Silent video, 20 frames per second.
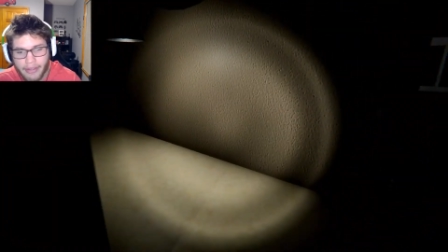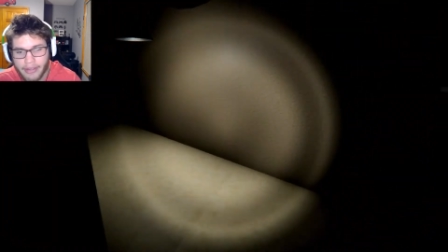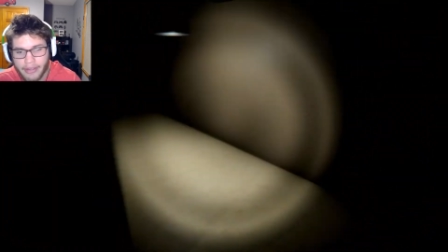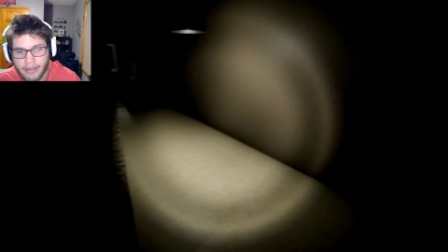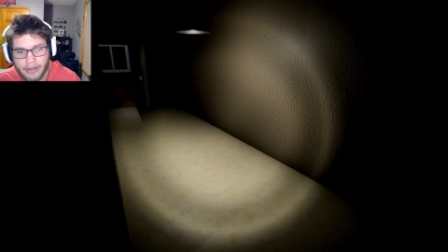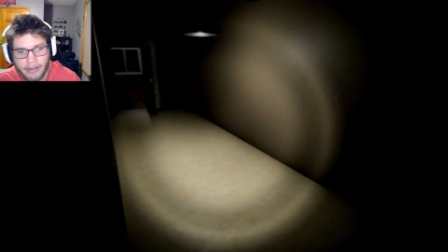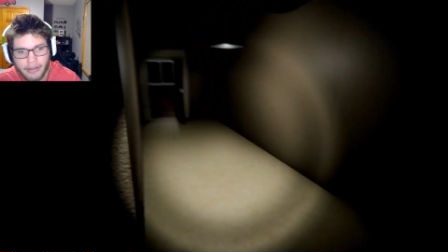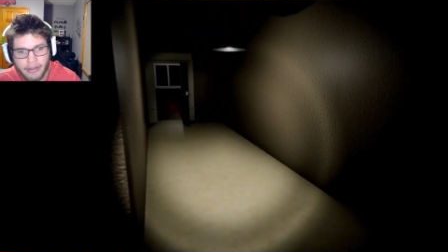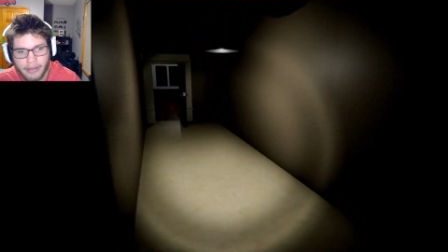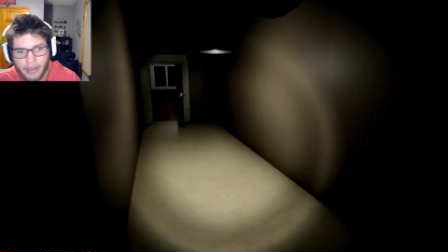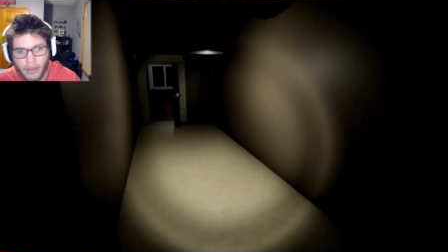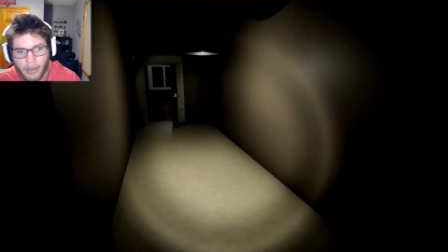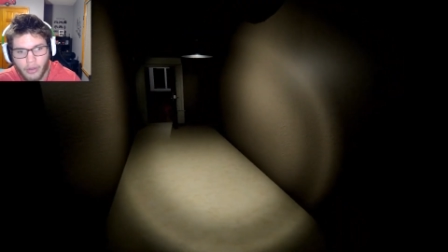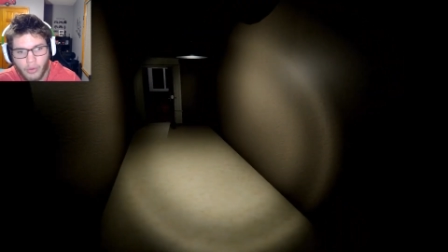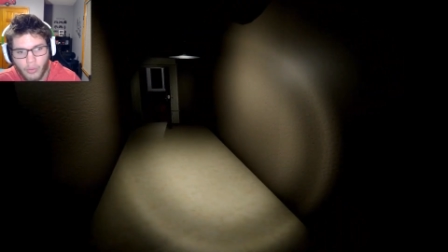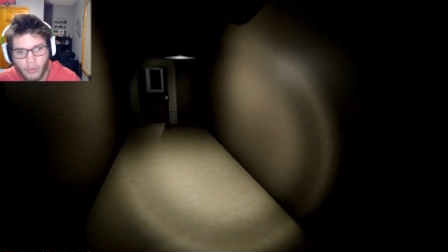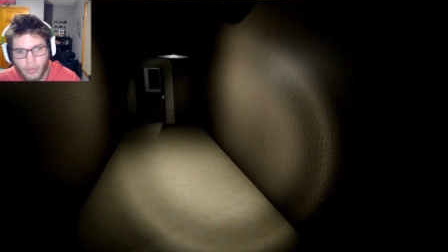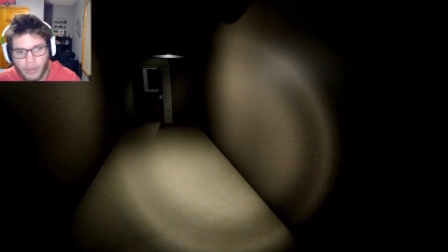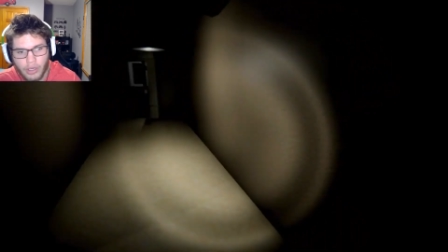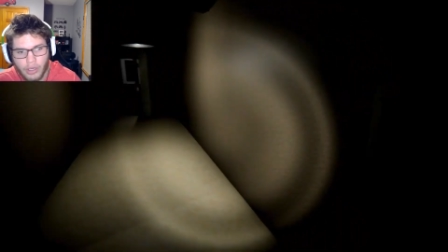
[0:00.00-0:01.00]
Gonna
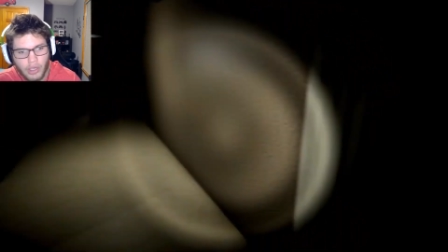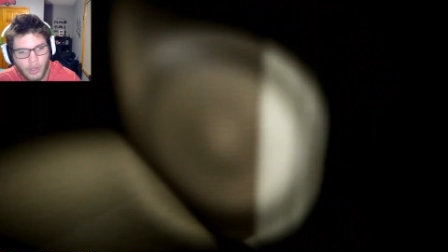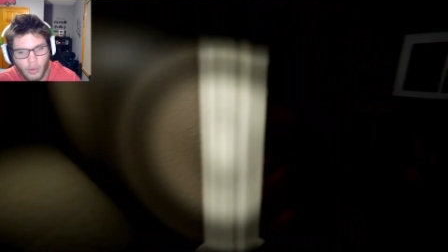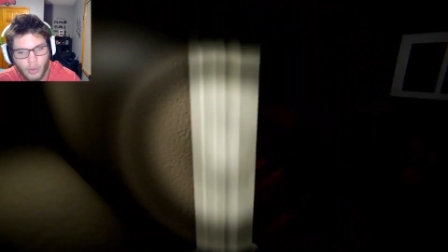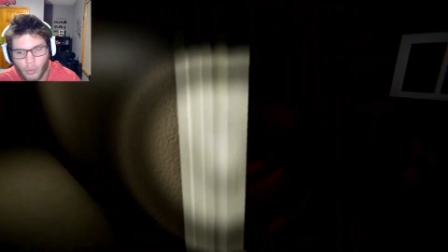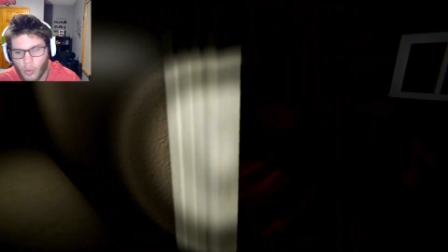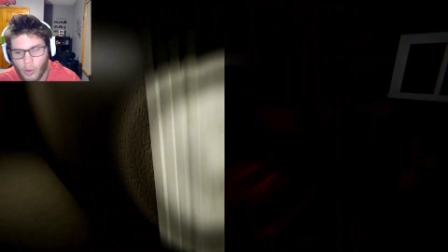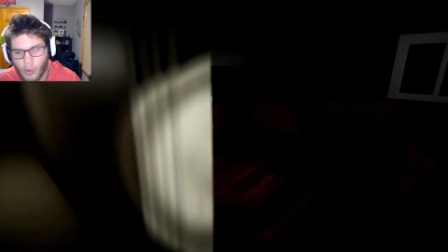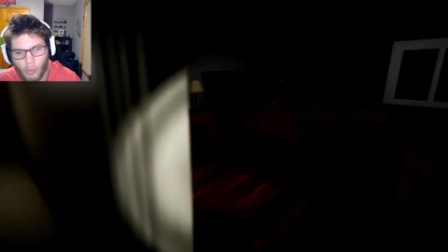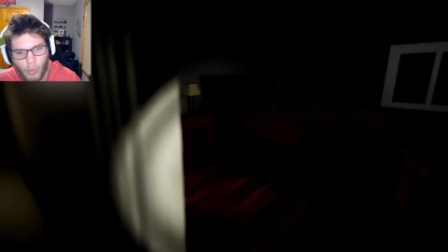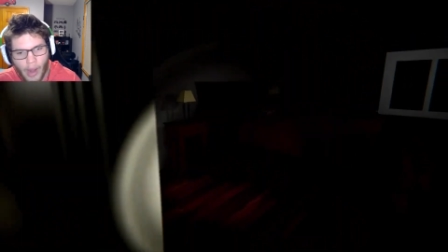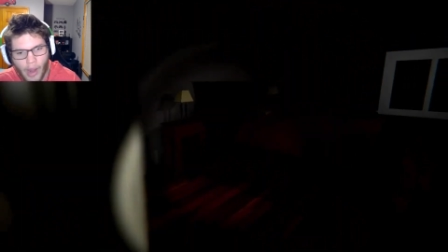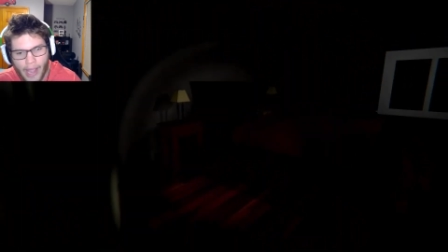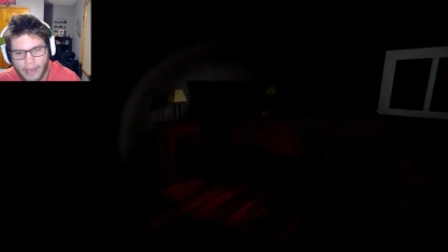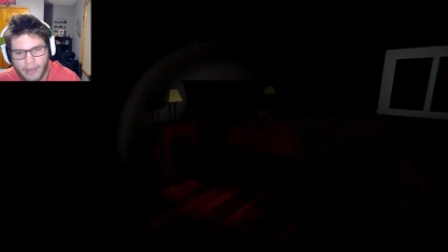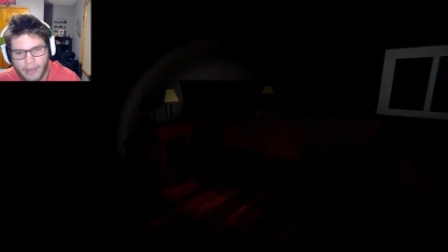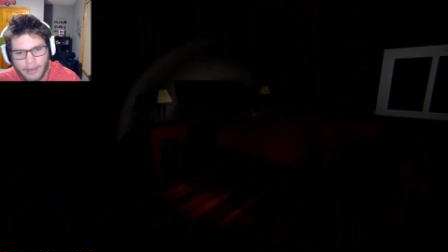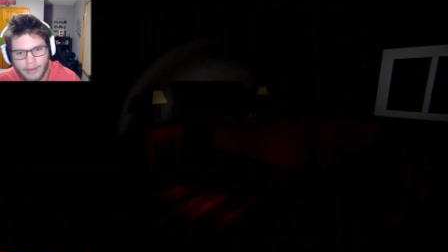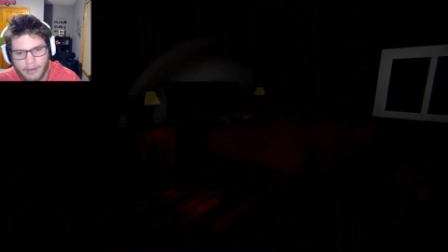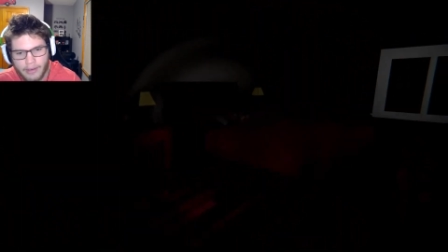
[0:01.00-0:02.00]
go, gonna go
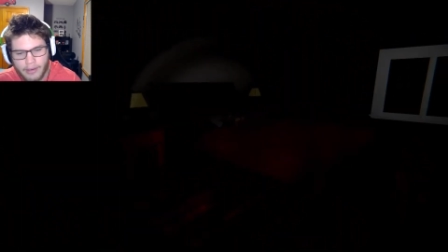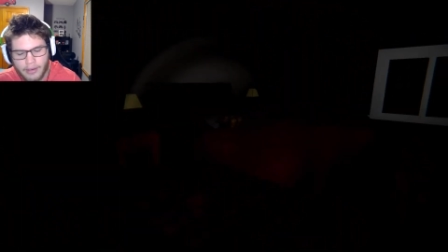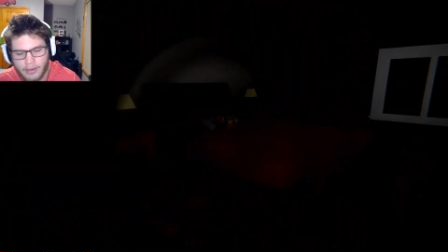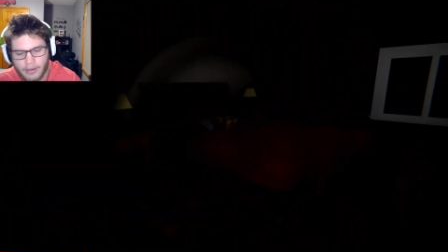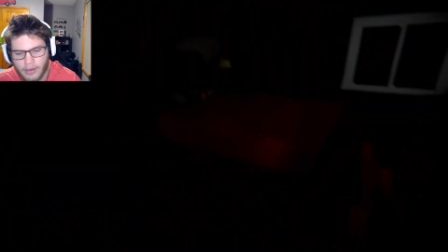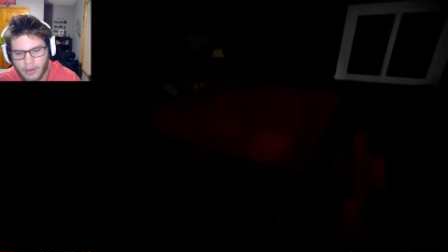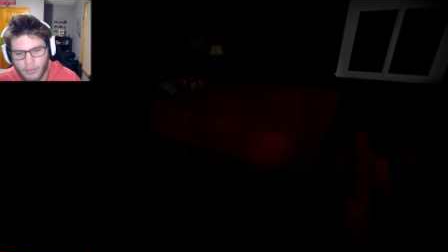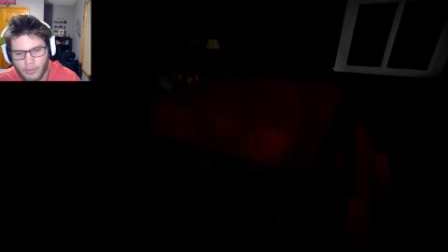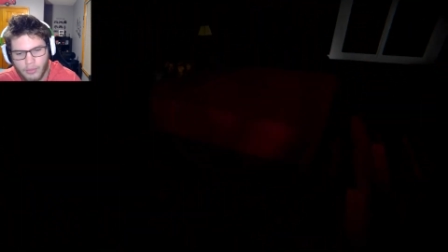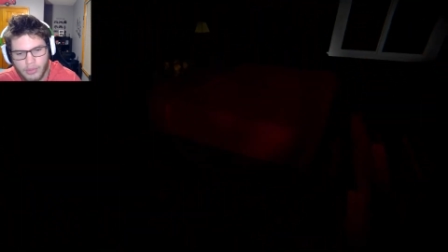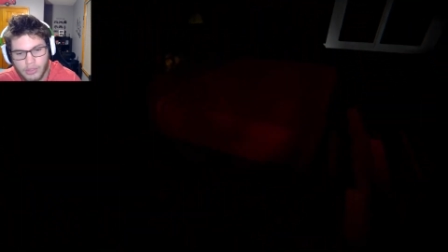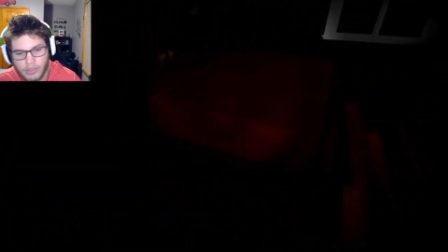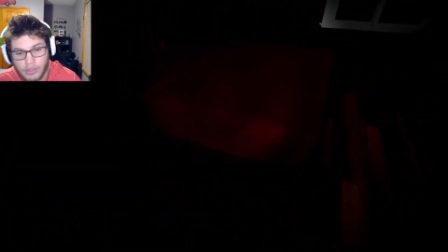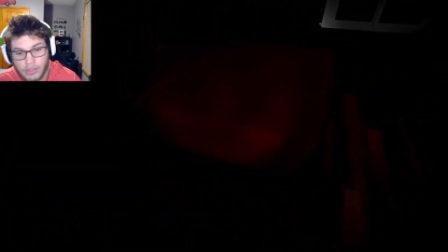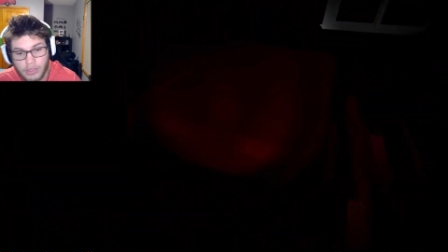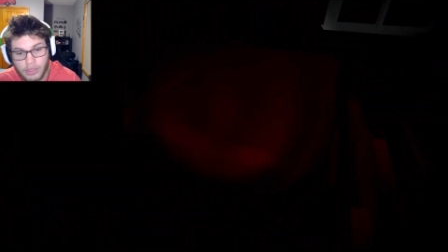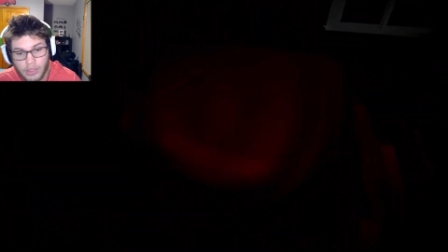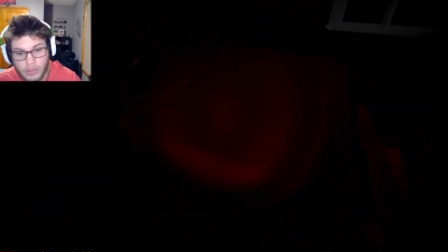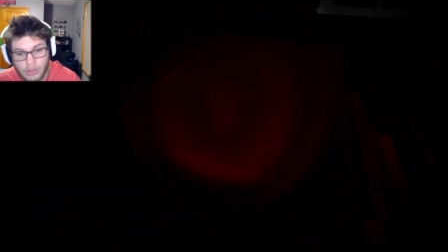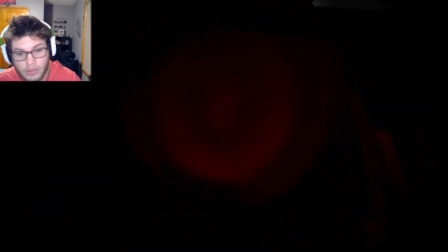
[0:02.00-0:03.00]
whack it, and we're just
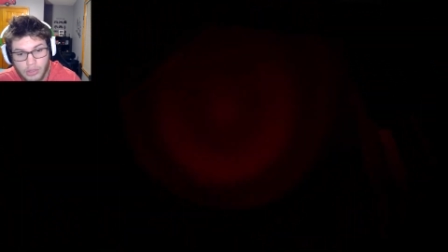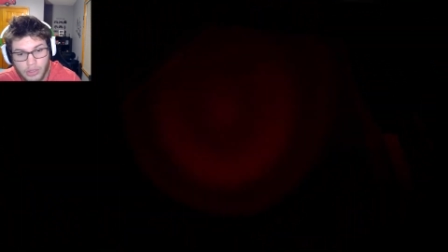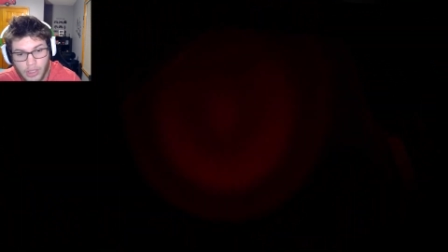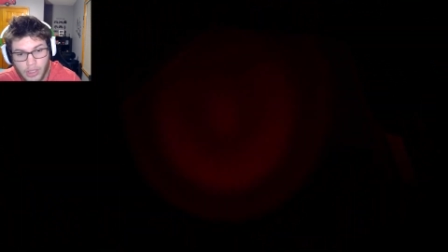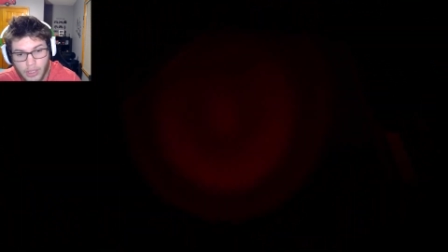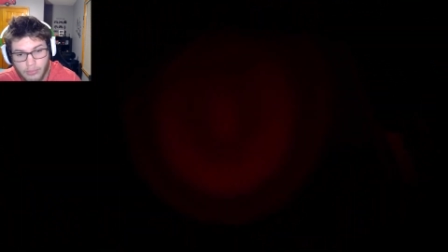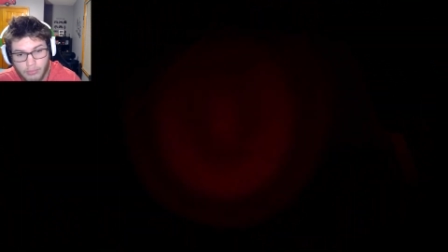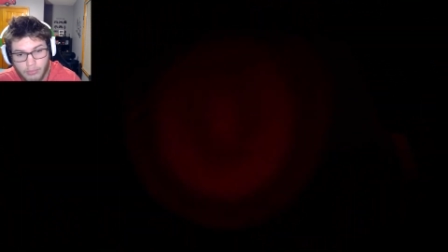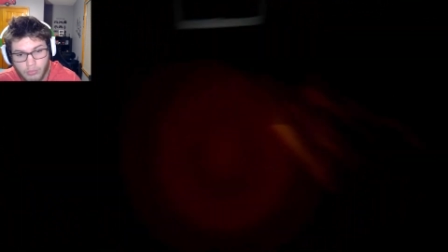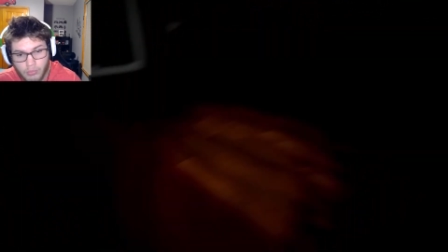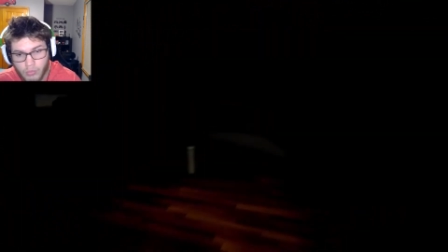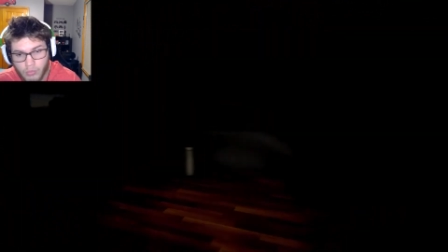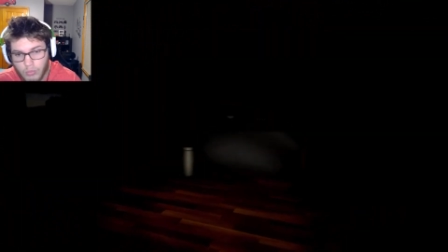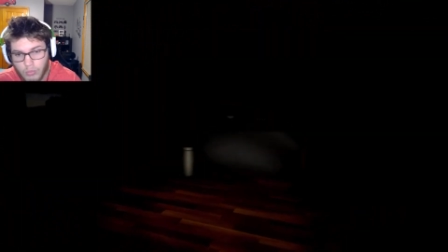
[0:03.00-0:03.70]
gonna go sleep.